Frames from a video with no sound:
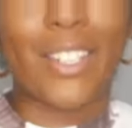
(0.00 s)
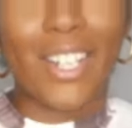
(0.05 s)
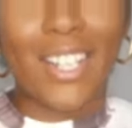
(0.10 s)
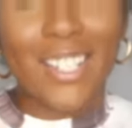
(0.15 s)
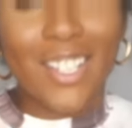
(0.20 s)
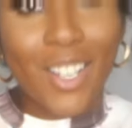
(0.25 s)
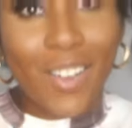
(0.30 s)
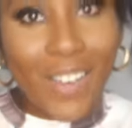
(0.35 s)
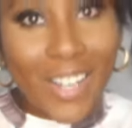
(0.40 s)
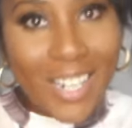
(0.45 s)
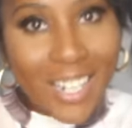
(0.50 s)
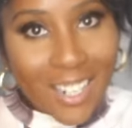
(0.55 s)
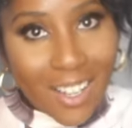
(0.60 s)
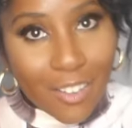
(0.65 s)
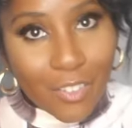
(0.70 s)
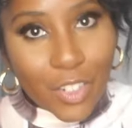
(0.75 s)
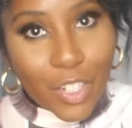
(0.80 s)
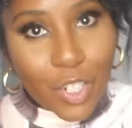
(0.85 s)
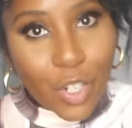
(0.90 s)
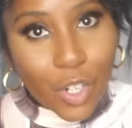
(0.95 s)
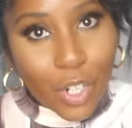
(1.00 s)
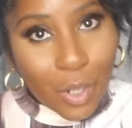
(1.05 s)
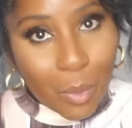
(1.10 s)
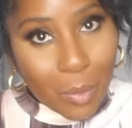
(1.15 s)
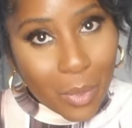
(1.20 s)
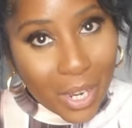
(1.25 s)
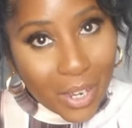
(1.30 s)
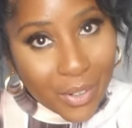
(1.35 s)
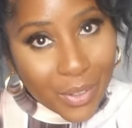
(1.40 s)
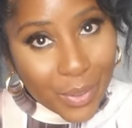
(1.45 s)
guys know I love a chocolate
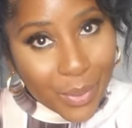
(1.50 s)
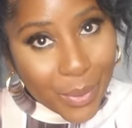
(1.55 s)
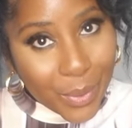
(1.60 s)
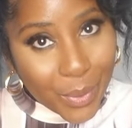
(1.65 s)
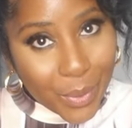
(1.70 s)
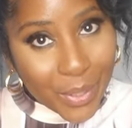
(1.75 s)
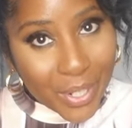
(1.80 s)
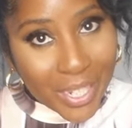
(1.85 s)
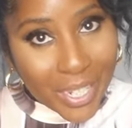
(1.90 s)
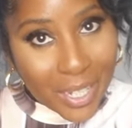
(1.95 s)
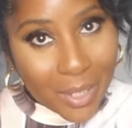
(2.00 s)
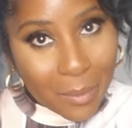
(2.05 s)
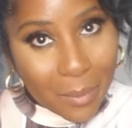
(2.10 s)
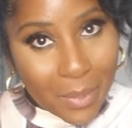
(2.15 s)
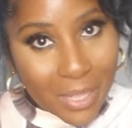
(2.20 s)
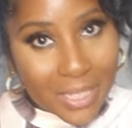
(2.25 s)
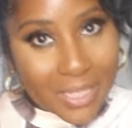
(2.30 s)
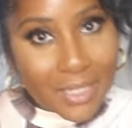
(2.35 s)
brown and a cream.